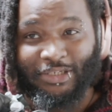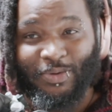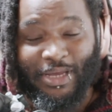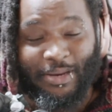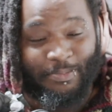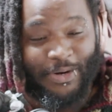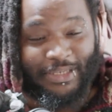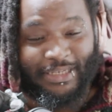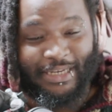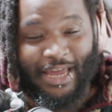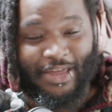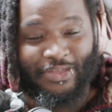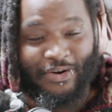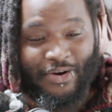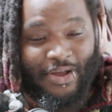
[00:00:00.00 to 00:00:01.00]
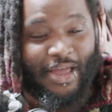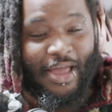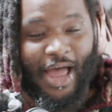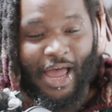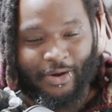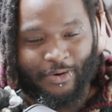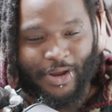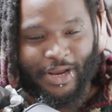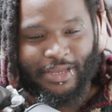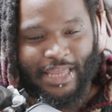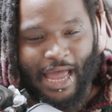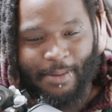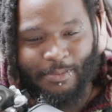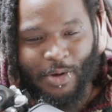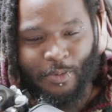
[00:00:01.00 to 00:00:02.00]
we can put it together. I created
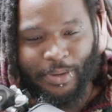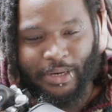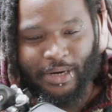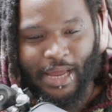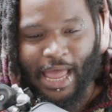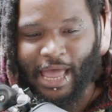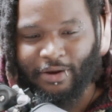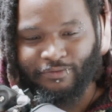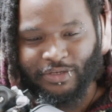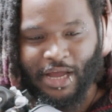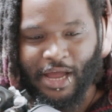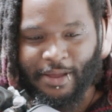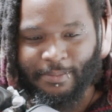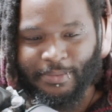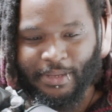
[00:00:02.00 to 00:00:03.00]
that moment ahead of time.